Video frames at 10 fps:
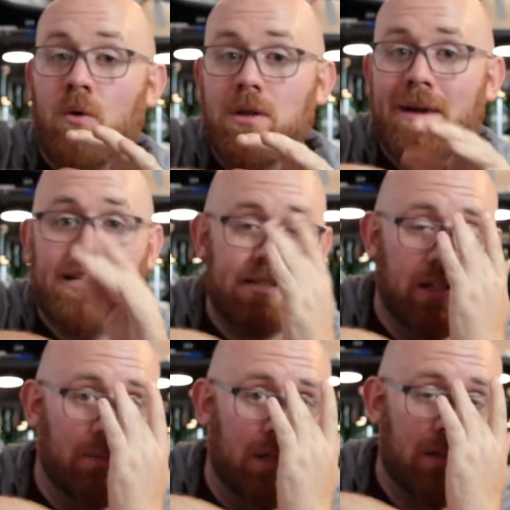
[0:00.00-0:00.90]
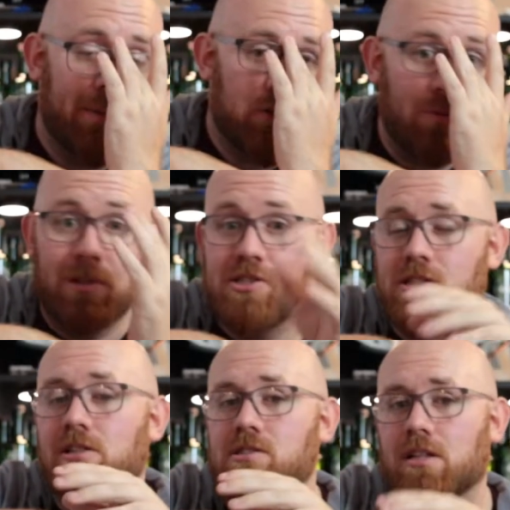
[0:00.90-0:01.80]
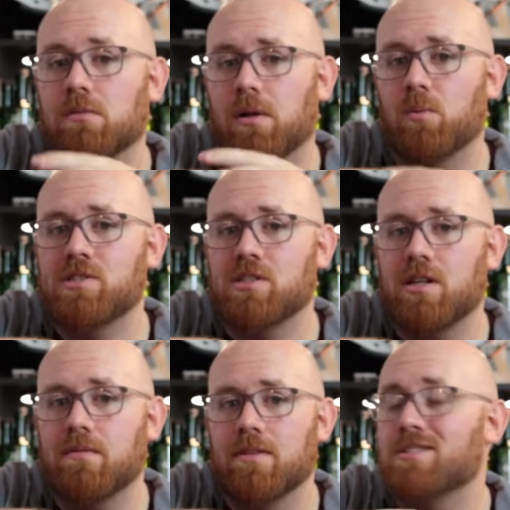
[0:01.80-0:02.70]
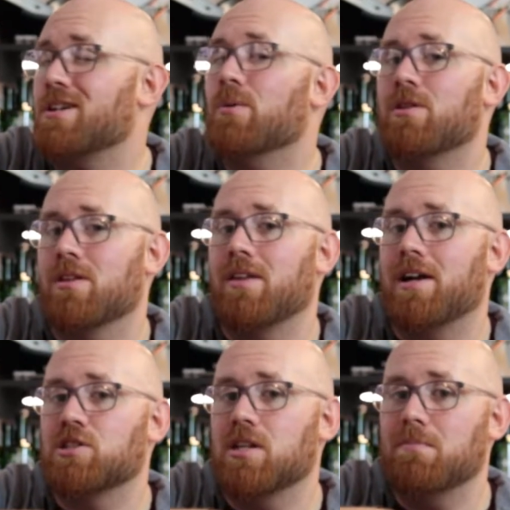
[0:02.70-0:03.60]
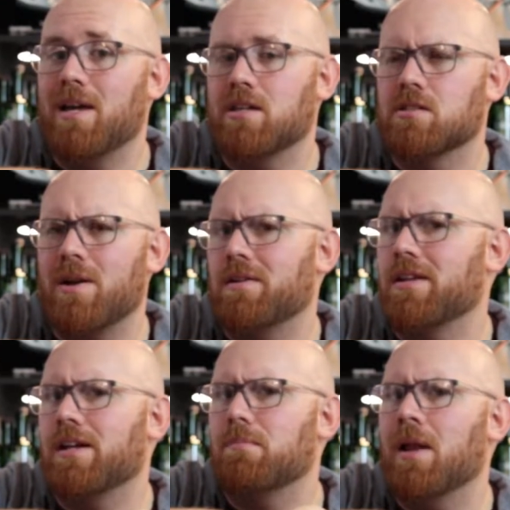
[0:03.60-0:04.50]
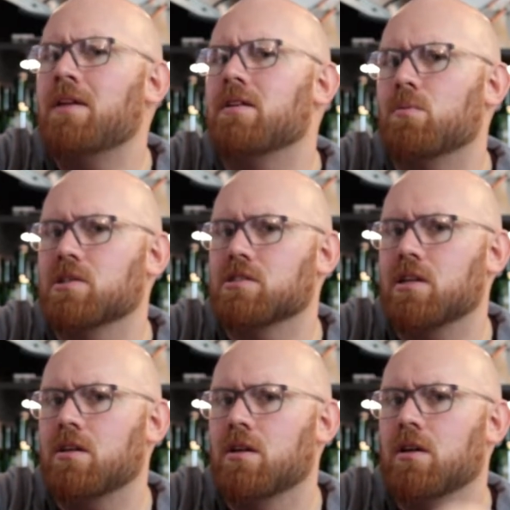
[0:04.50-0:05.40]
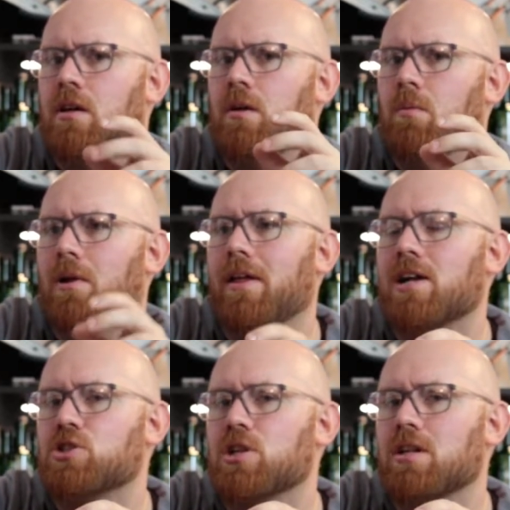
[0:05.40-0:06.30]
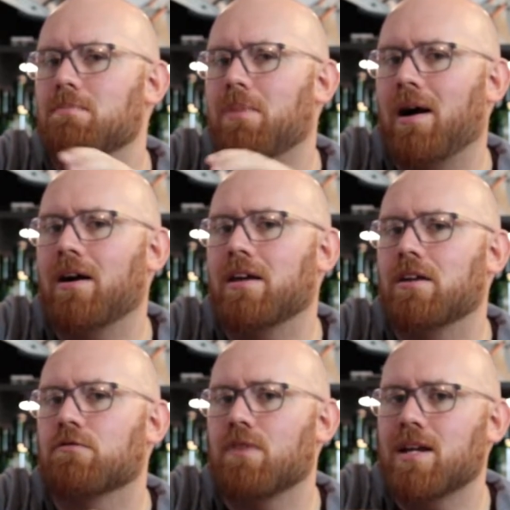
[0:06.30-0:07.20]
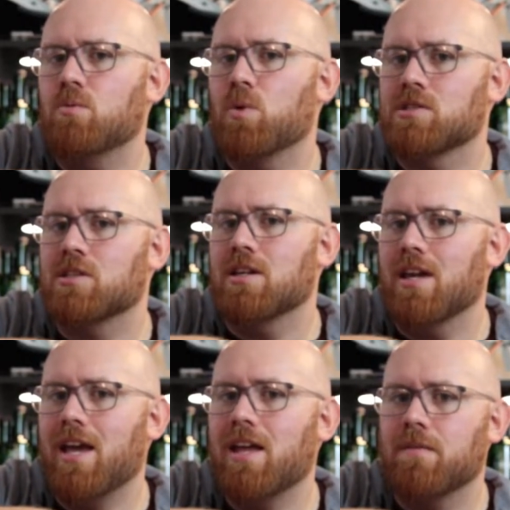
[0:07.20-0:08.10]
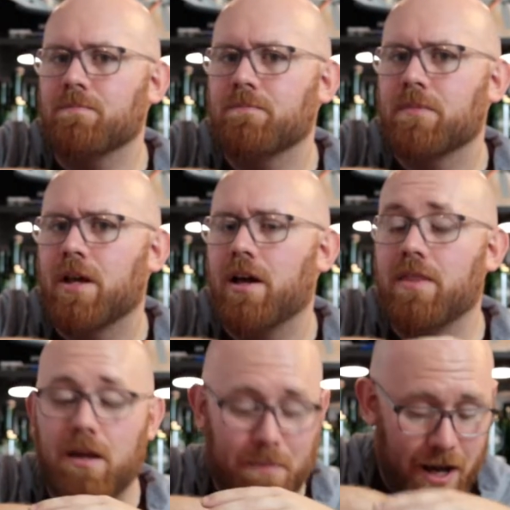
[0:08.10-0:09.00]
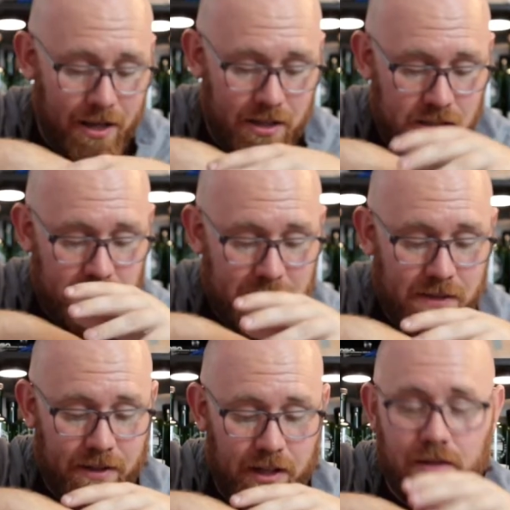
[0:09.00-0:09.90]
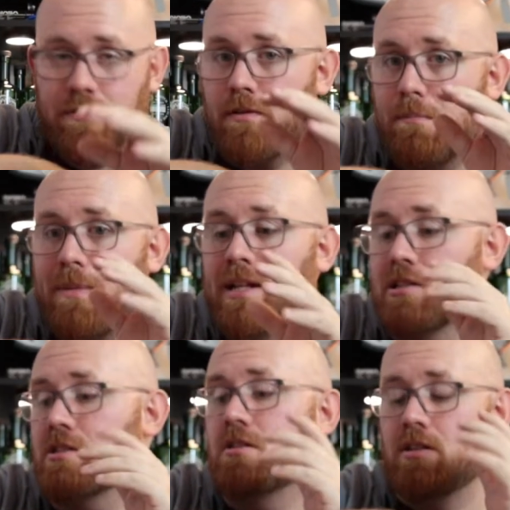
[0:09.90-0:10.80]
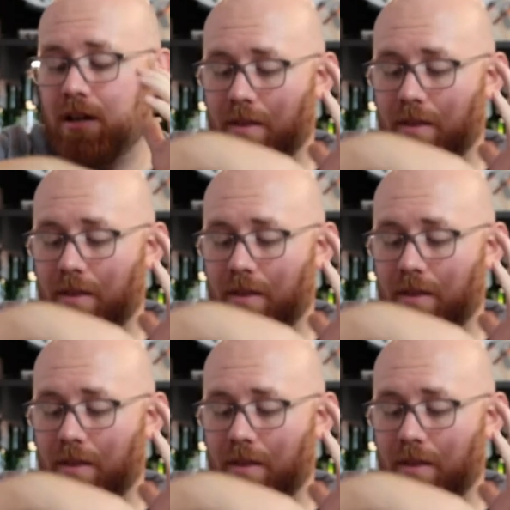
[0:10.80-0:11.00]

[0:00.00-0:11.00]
only make single malt. They make triple distilled single malt whiskey. That's the only thing they actually make. So how do they get a blended whiskey? Well, they actually buy grain whiskey in, and they buy it specifically from Middleton. And